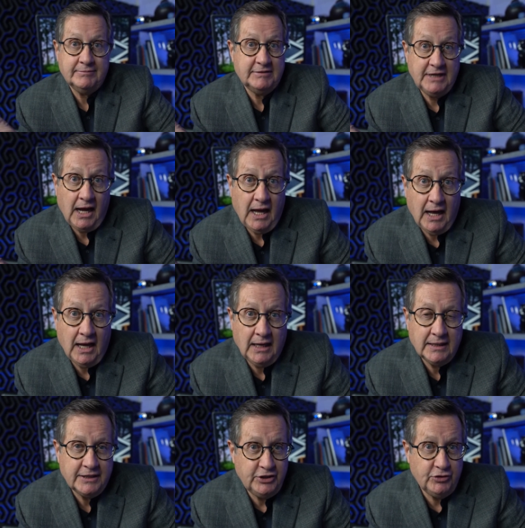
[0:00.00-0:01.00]
Duh,
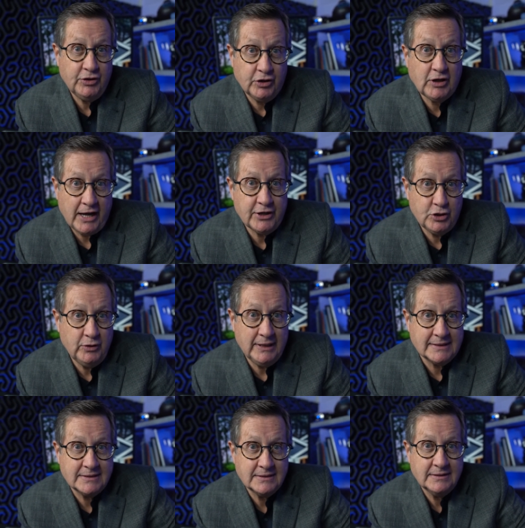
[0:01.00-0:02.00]
you, you got to do
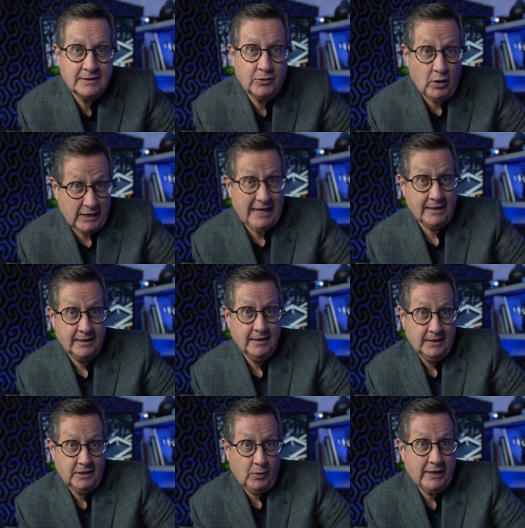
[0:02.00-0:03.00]
this. You want to get,
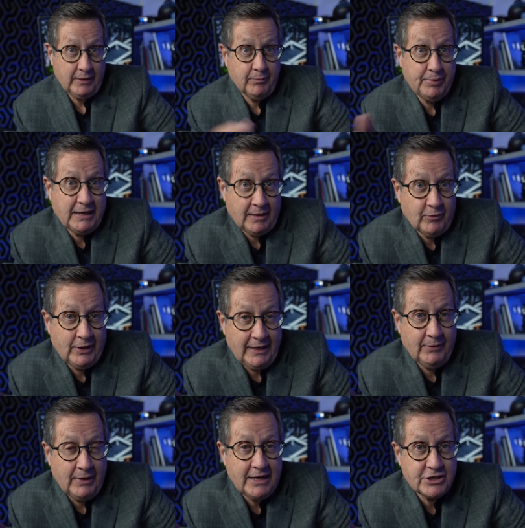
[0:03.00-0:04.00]
you want to get, become really
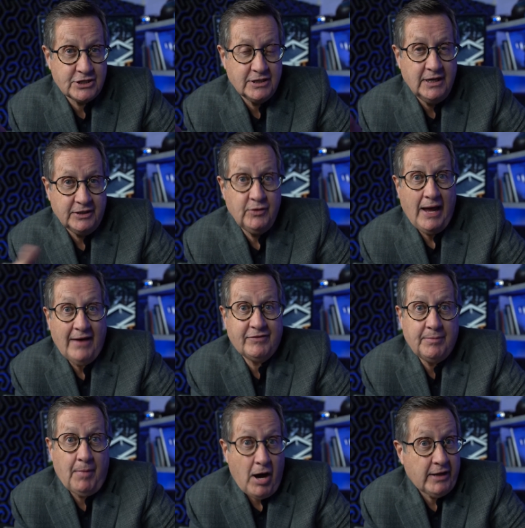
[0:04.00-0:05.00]
rich? You have to
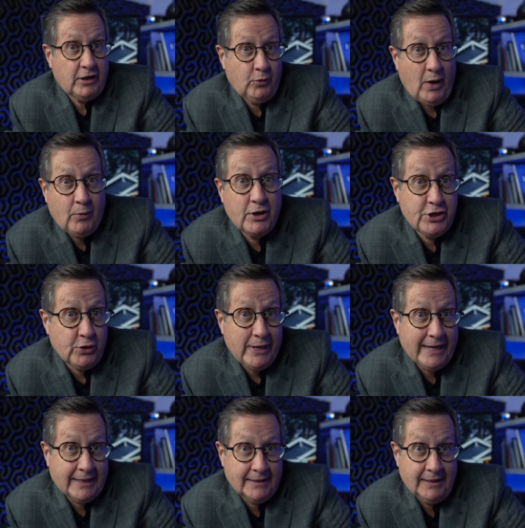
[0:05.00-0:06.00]
model what we're
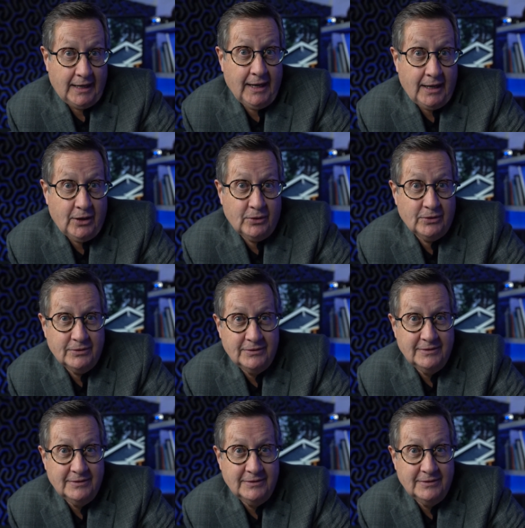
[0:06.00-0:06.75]
doing. Hello?